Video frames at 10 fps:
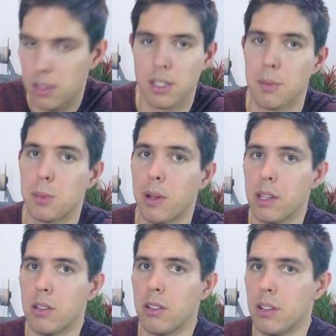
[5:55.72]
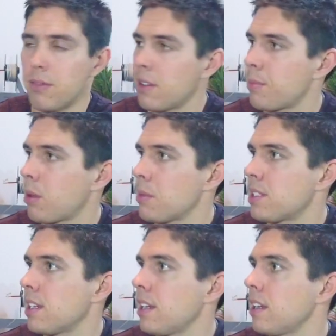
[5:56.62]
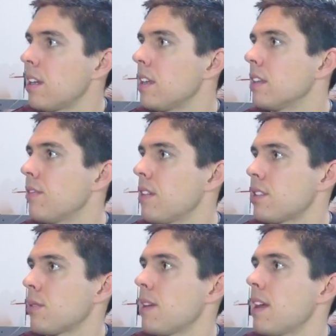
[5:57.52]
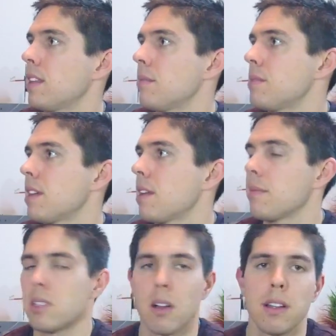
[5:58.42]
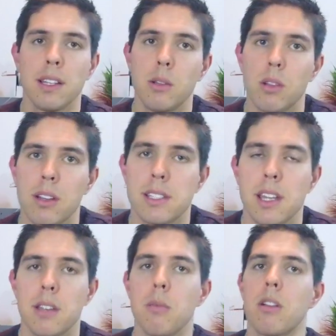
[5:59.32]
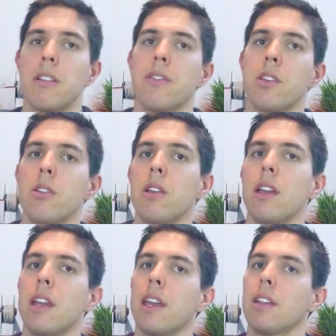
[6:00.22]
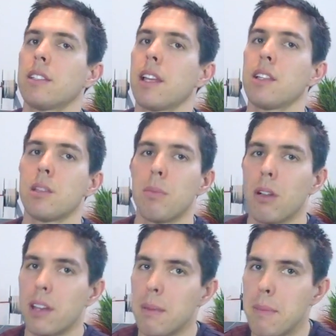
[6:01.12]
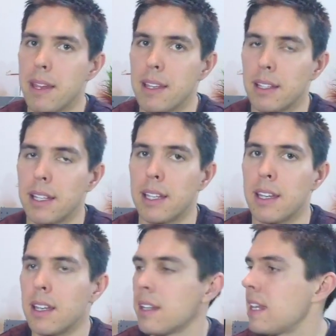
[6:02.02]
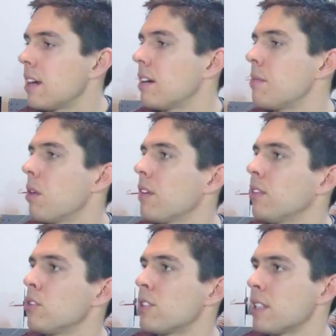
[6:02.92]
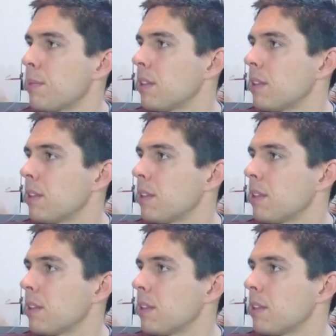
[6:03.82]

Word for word: Seems pretty good, very promising. The first time I had them done up tightly when I started my review, it started to bind immediately. Now it might have loosened up a